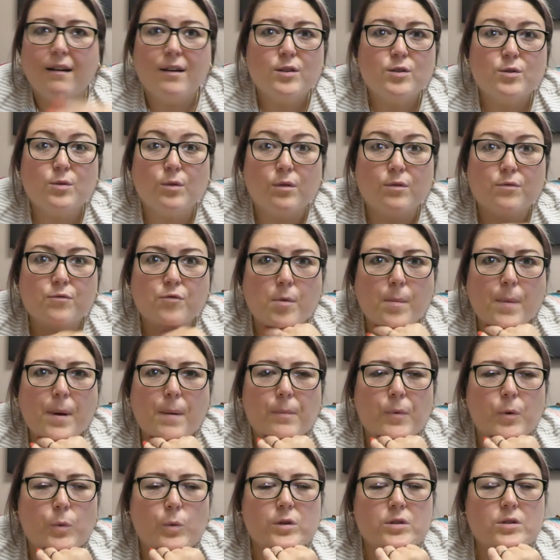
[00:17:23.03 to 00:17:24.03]
sort of
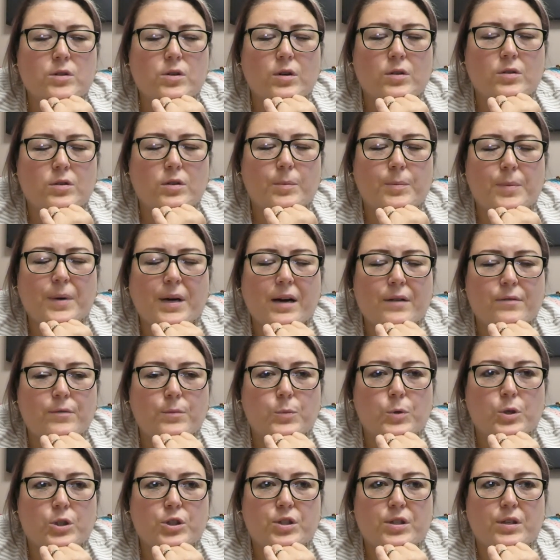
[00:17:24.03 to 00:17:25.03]
remember what's gone on, but I
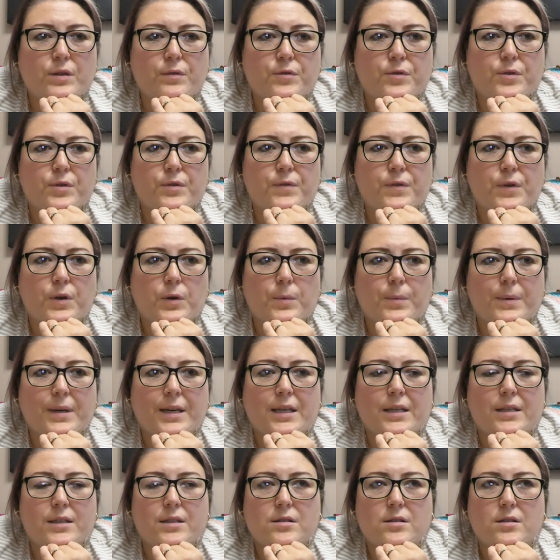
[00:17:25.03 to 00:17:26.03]
haven't watched it for a few
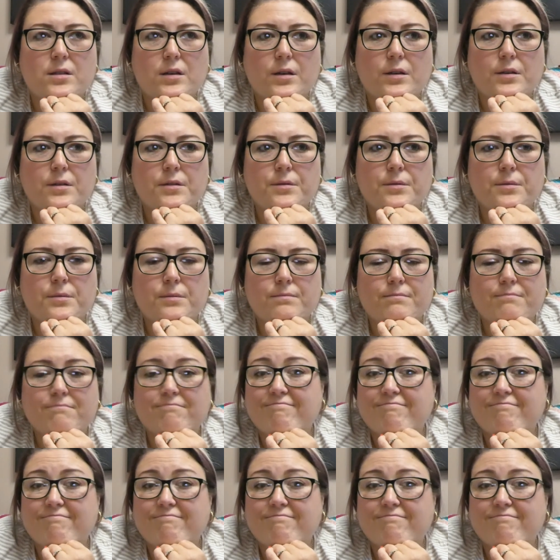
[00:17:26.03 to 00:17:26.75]
weeks, so